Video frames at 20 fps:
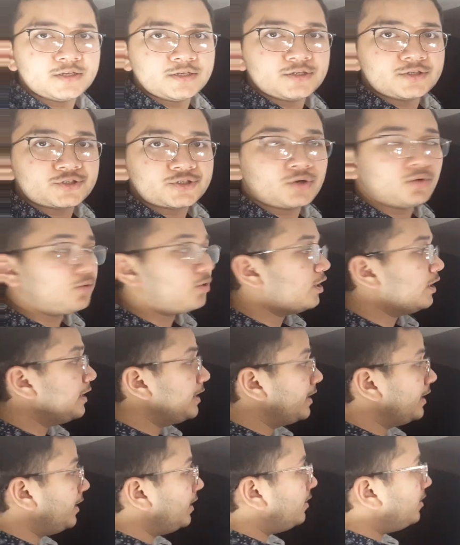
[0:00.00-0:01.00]
so
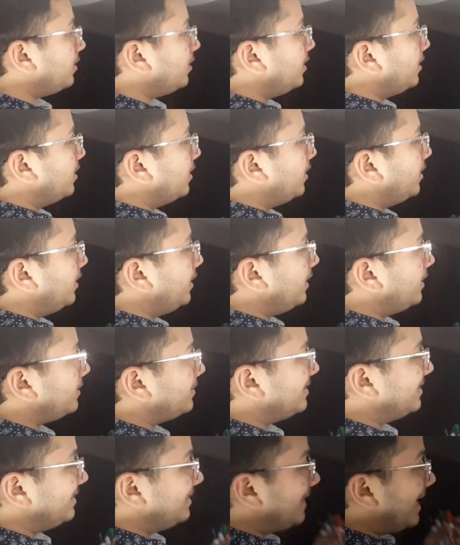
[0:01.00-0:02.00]
here
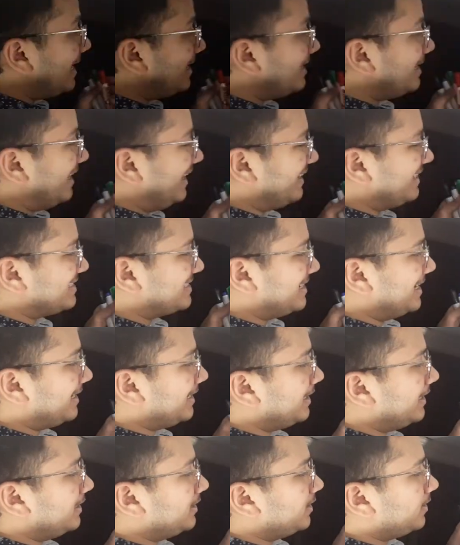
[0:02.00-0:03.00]
it is
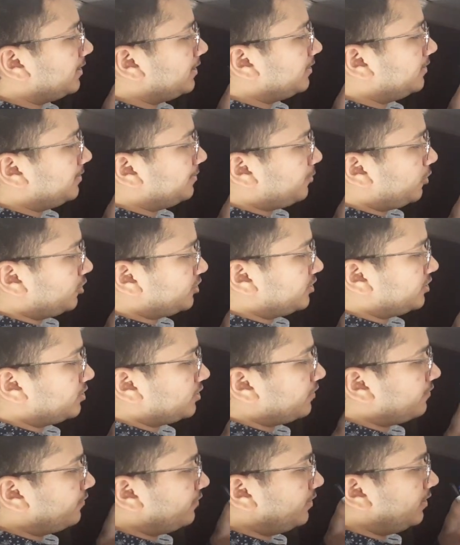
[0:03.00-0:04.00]
getting in the process
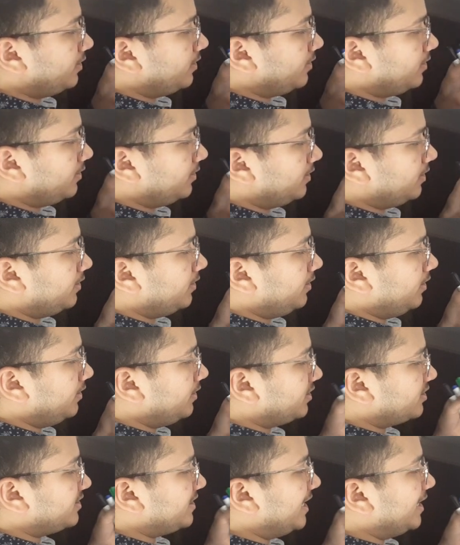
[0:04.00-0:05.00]
of in
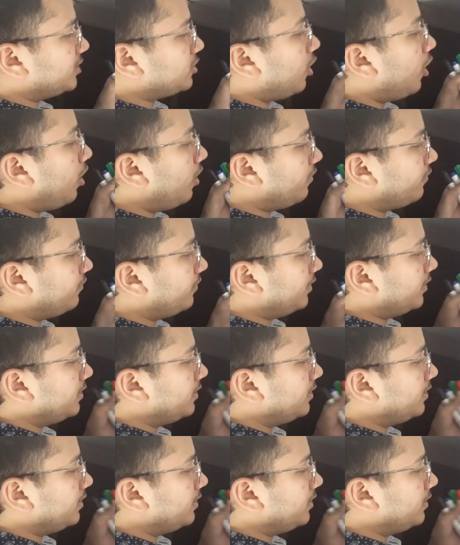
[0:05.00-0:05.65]
the state of